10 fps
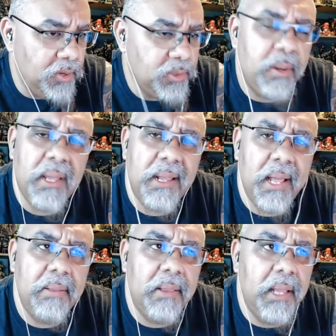It was one of the
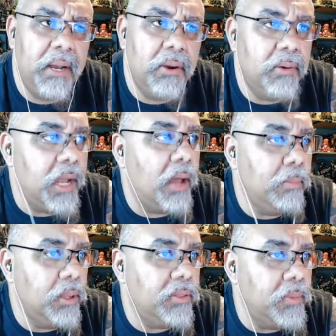la later Don
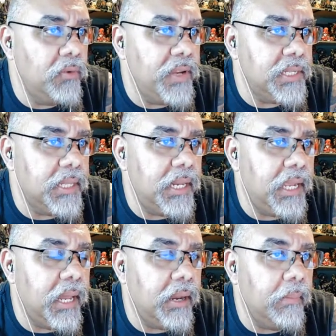Bluth movies, and then he
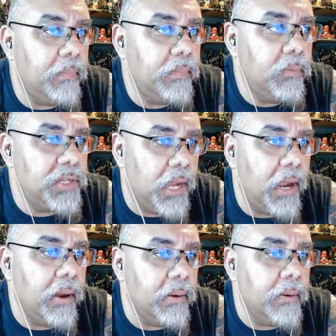kind of
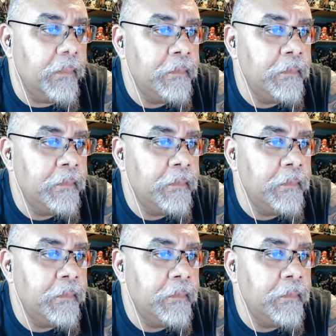retired.